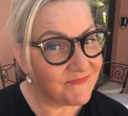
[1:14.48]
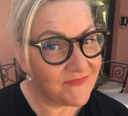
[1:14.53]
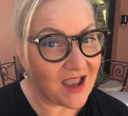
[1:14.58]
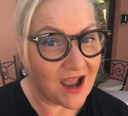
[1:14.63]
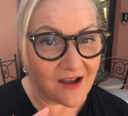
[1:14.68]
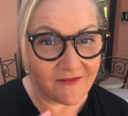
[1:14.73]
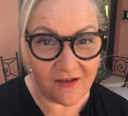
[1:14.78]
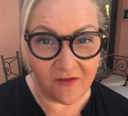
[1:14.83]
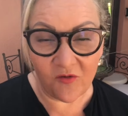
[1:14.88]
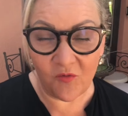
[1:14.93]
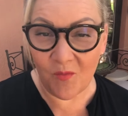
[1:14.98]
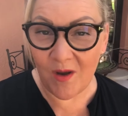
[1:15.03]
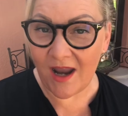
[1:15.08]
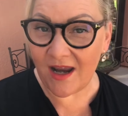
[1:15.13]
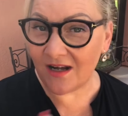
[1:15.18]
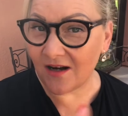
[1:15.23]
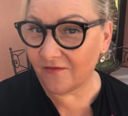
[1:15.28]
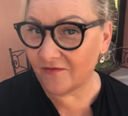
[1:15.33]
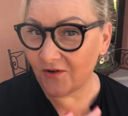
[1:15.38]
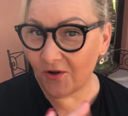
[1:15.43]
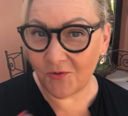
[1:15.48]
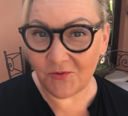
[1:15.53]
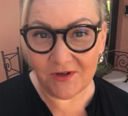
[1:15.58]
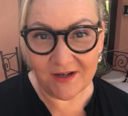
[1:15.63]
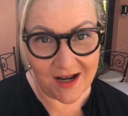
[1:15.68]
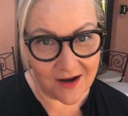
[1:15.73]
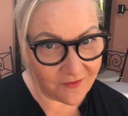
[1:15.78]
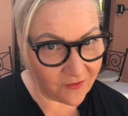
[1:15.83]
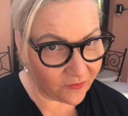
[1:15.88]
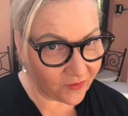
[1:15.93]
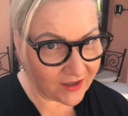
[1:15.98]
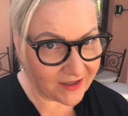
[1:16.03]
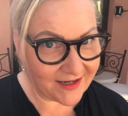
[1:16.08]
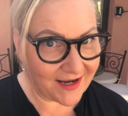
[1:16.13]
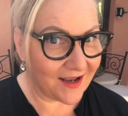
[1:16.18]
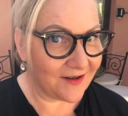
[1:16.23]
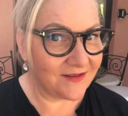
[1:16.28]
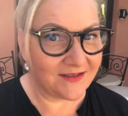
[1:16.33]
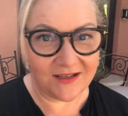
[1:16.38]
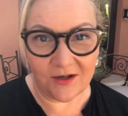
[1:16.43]
I've ever made. I've noted everything
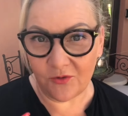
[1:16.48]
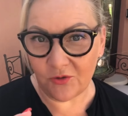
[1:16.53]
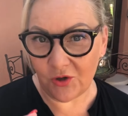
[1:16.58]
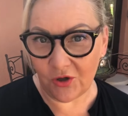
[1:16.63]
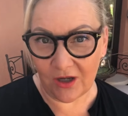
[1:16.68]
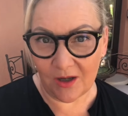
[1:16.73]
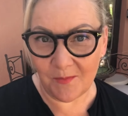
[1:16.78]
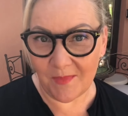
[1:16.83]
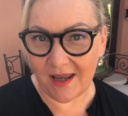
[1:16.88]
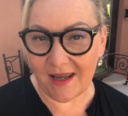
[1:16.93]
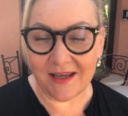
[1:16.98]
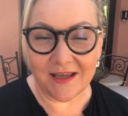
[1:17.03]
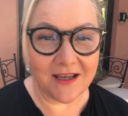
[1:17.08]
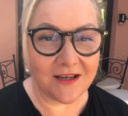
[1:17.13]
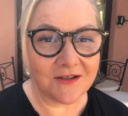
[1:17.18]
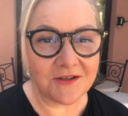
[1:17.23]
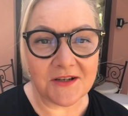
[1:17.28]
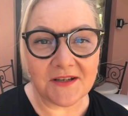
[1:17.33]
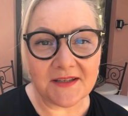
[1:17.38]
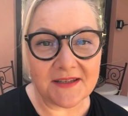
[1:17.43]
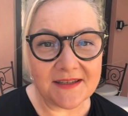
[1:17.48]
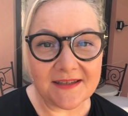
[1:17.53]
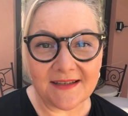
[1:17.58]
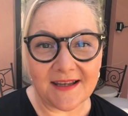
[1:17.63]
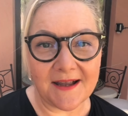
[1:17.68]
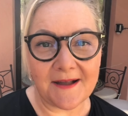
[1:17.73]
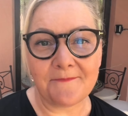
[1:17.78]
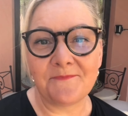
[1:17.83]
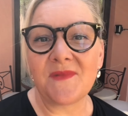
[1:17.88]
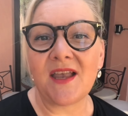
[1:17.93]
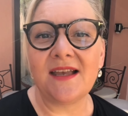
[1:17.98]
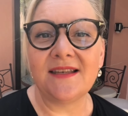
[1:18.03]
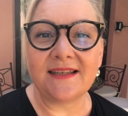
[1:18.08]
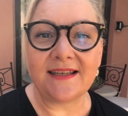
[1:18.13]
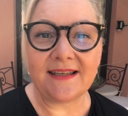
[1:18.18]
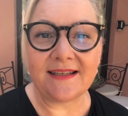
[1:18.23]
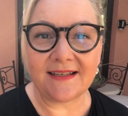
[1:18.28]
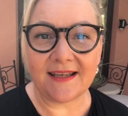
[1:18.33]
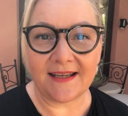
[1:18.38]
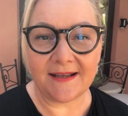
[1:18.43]
down so you can make it just as
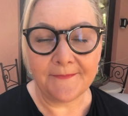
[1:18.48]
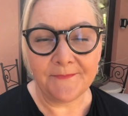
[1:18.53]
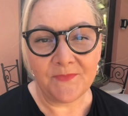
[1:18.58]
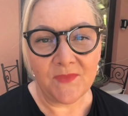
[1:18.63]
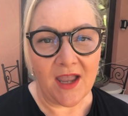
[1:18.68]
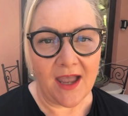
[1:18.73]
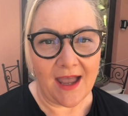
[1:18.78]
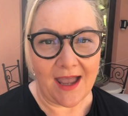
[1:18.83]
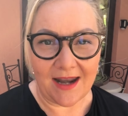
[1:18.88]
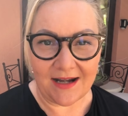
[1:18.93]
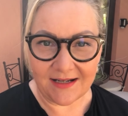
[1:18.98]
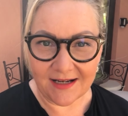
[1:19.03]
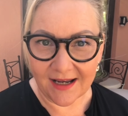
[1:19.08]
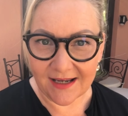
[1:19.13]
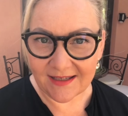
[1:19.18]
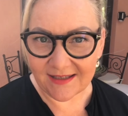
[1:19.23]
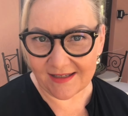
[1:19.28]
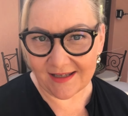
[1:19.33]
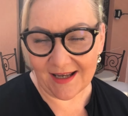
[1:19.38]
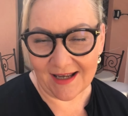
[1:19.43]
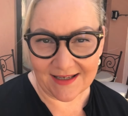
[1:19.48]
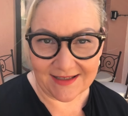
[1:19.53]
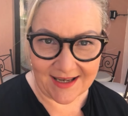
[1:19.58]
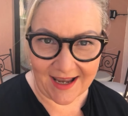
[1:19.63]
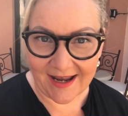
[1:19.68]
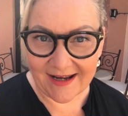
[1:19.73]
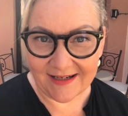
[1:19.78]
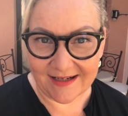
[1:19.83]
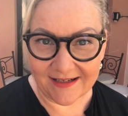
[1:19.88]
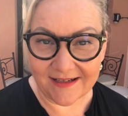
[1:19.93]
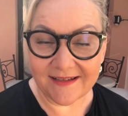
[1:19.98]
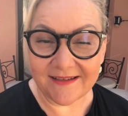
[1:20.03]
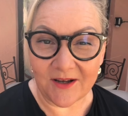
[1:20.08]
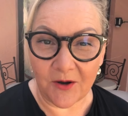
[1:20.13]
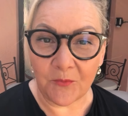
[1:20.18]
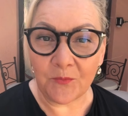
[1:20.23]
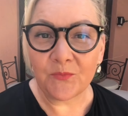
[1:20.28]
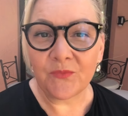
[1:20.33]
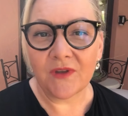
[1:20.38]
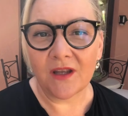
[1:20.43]
easy and tasty as I did.
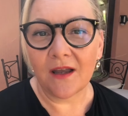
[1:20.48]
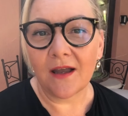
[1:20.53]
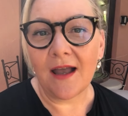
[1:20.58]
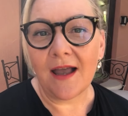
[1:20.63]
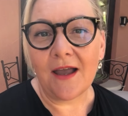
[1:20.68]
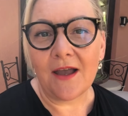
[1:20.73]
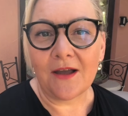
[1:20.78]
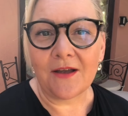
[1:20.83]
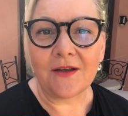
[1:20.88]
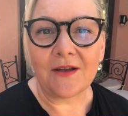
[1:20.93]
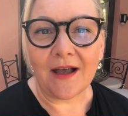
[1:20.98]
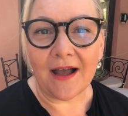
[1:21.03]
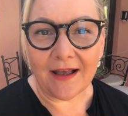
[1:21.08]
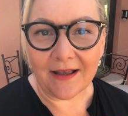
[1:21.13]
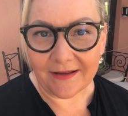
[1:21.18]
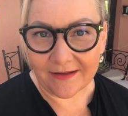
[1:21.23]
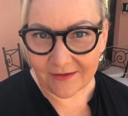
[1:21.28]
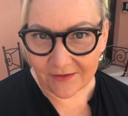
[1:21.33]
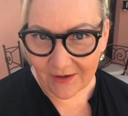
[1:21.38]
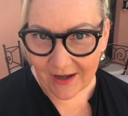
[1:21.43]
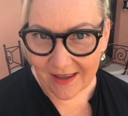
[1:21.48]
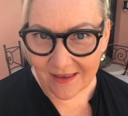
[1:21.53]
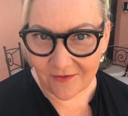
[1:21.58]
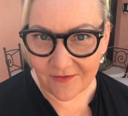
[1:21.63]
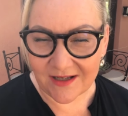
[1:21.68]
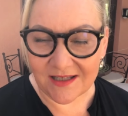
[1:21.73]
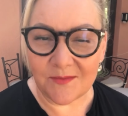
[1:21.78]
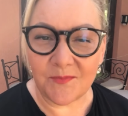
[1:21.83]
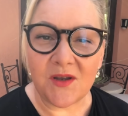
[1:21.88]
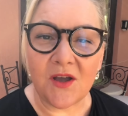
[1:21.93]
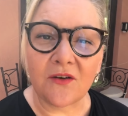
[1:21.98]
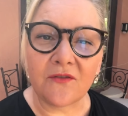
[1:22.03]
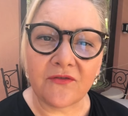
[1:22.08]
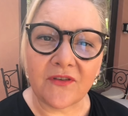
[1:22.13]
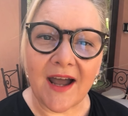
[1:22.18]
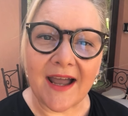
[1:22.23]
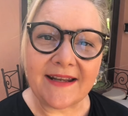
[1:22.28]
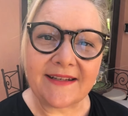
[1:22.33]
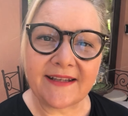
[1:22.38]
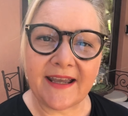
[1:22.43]
So you'll get the recipe on
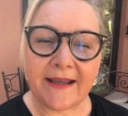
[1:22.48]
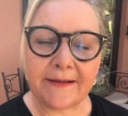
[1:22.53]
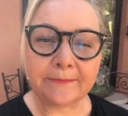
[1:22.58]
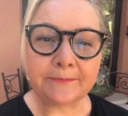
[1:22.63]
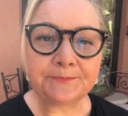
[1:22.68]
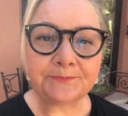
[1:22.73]
Friday.